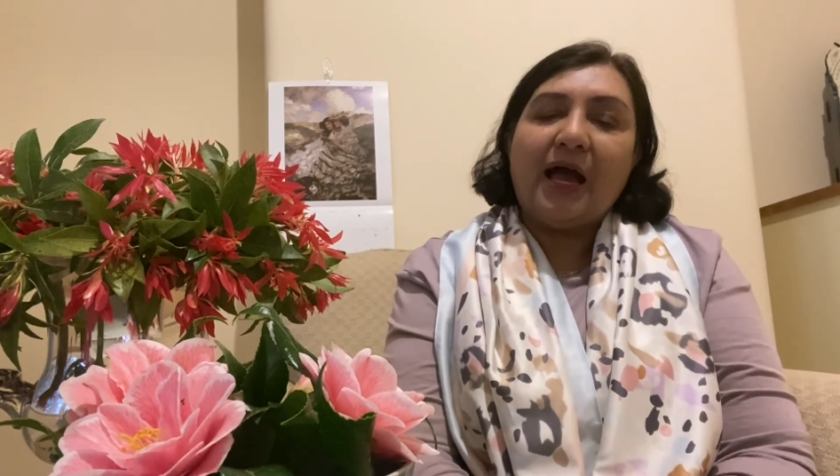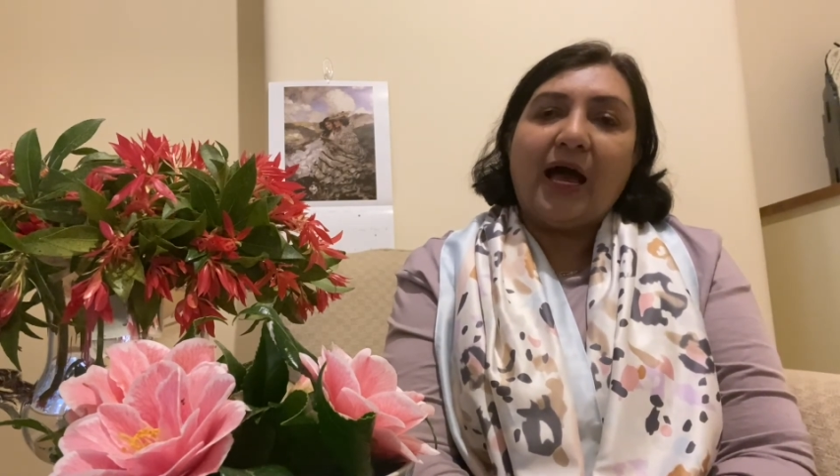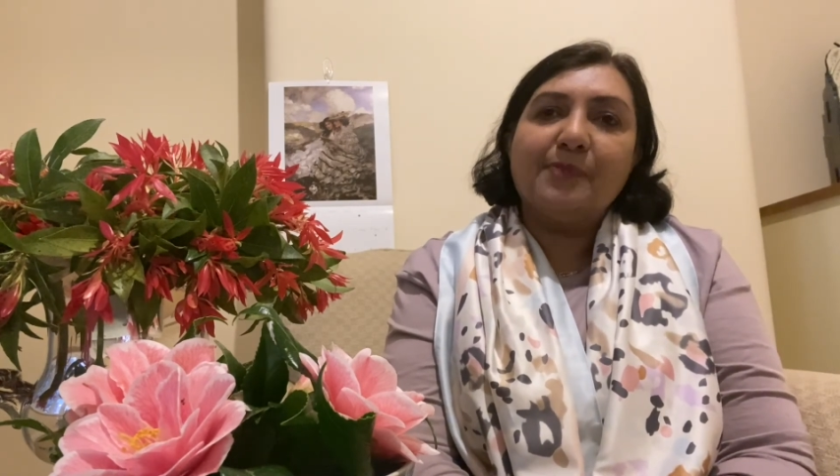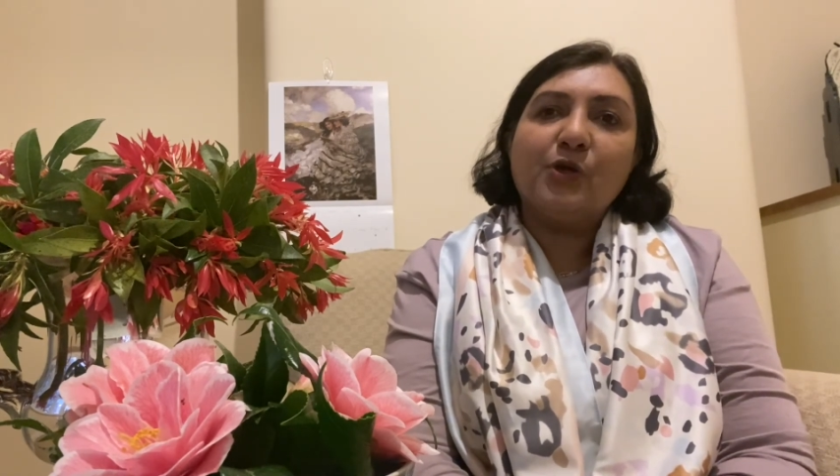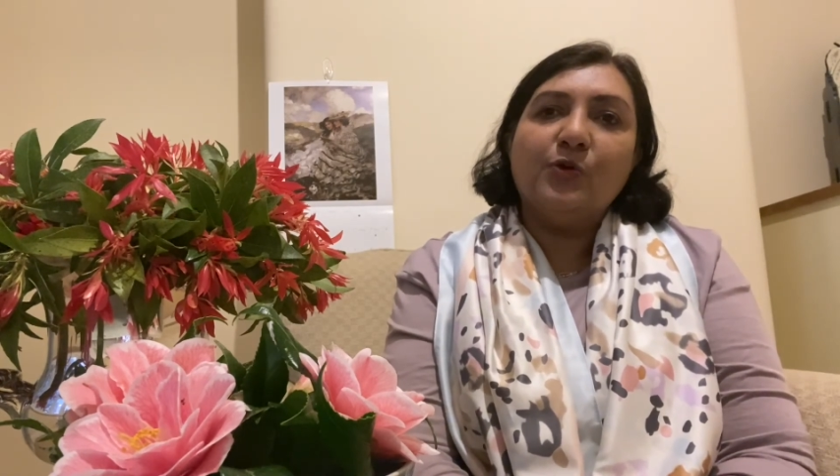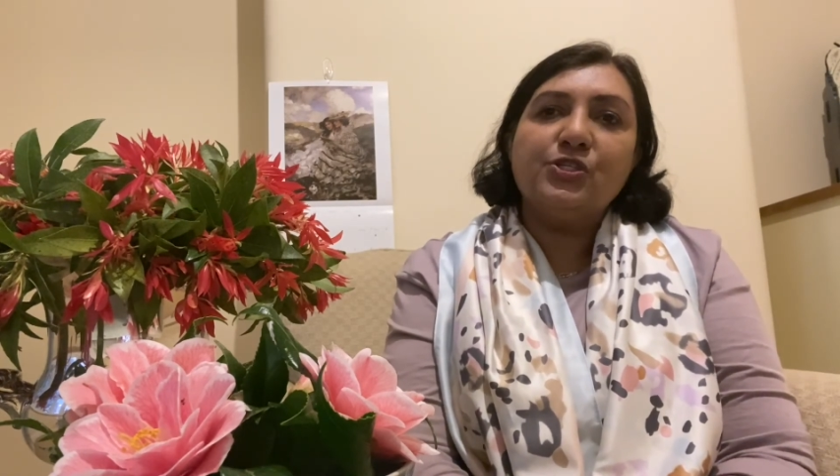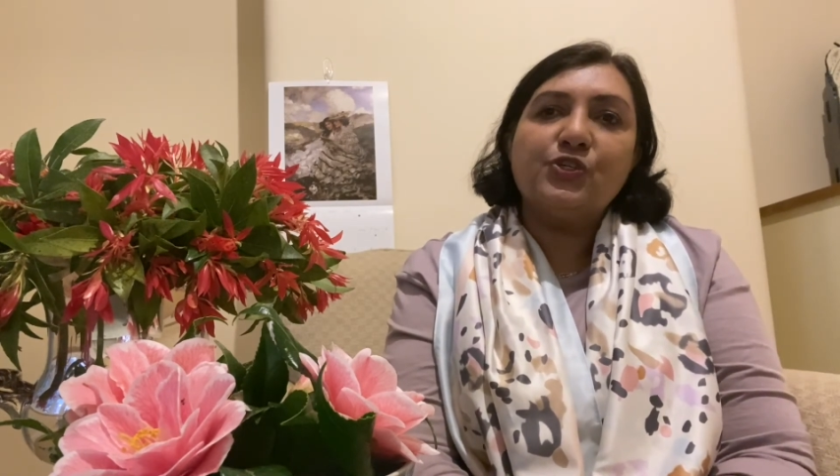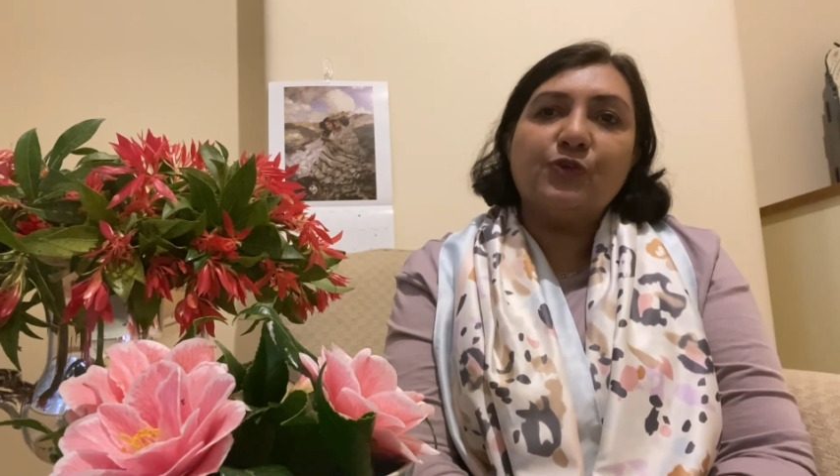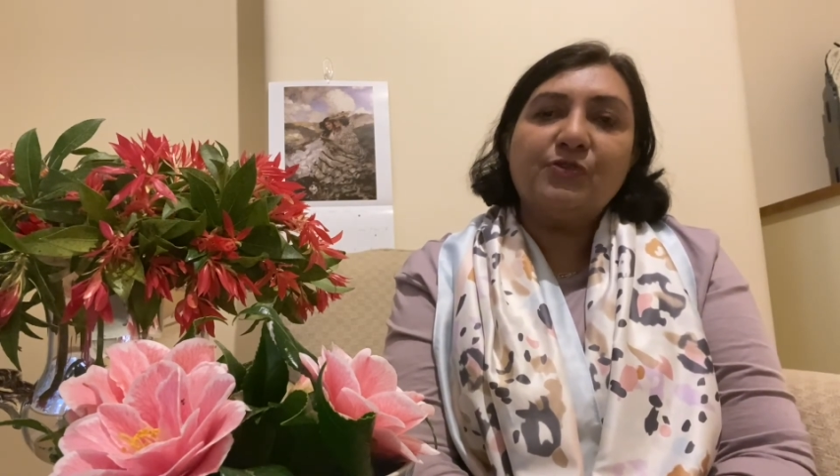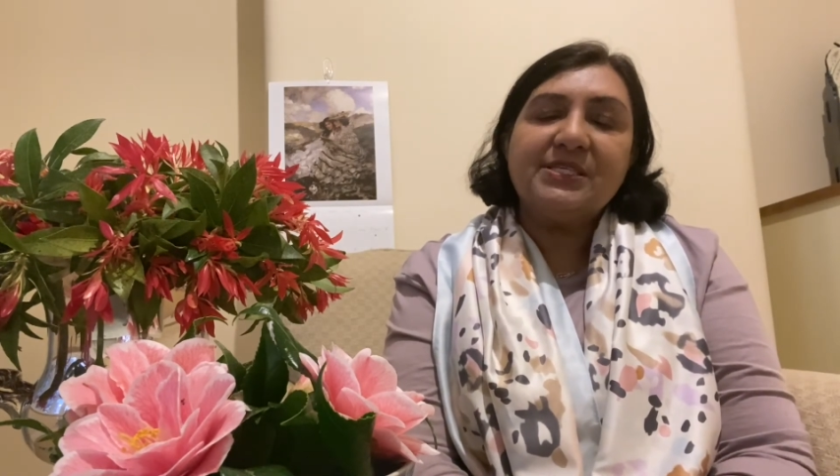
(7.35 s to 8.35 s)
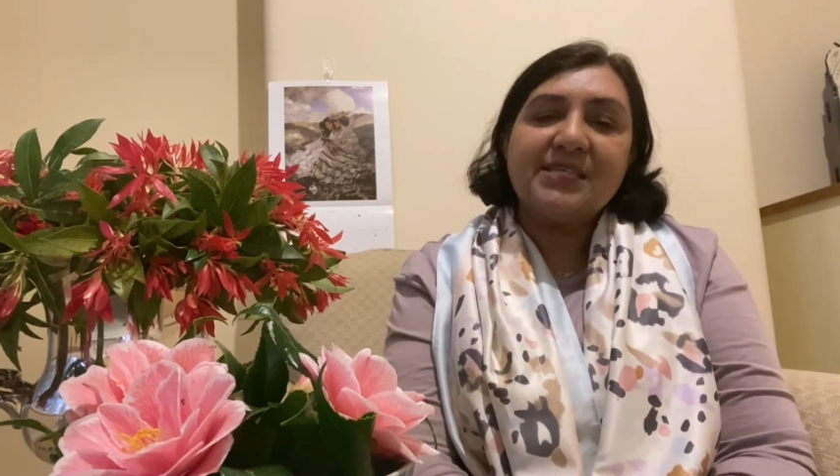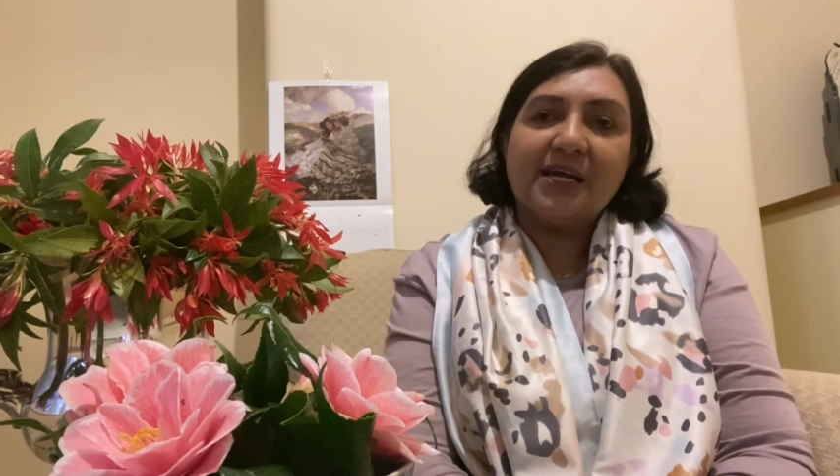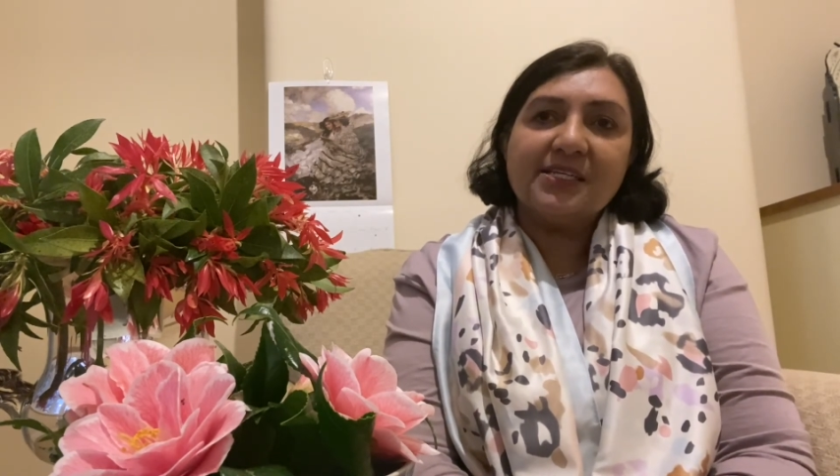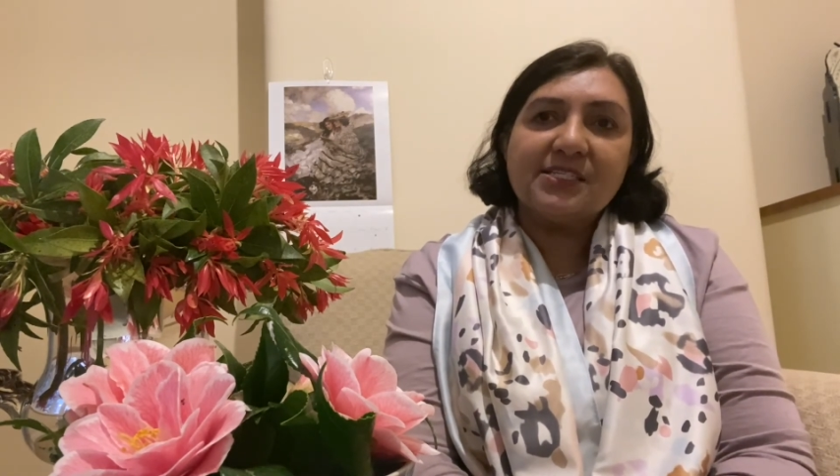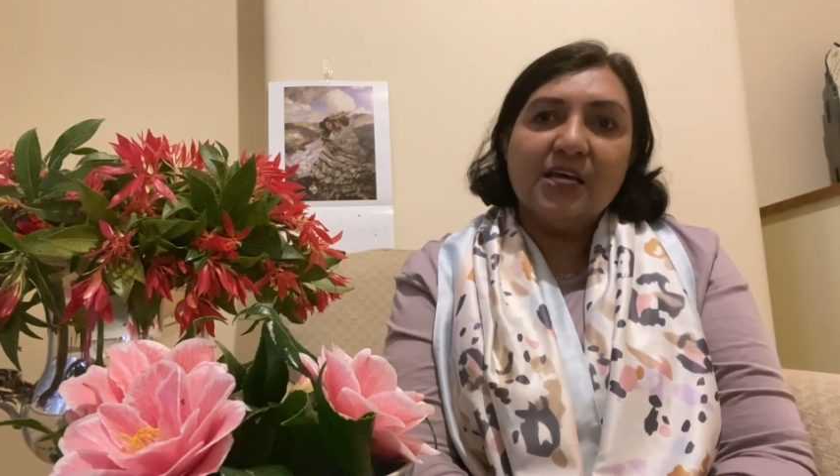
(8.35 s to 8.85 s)
I'm going to
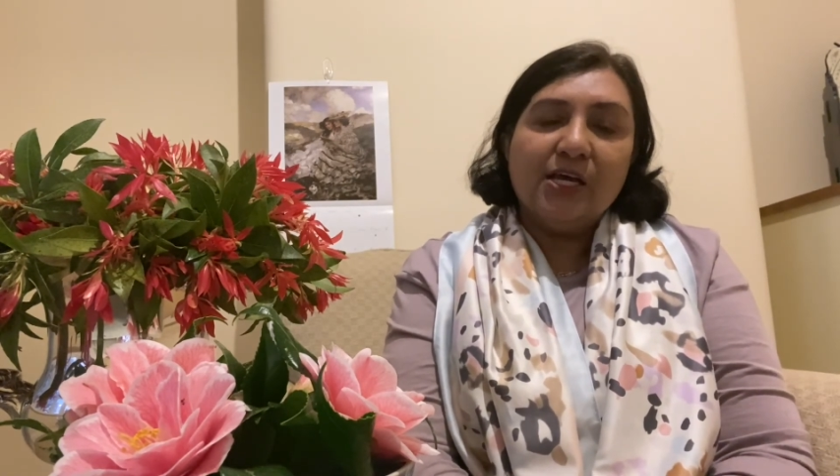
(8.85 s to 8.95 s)
recite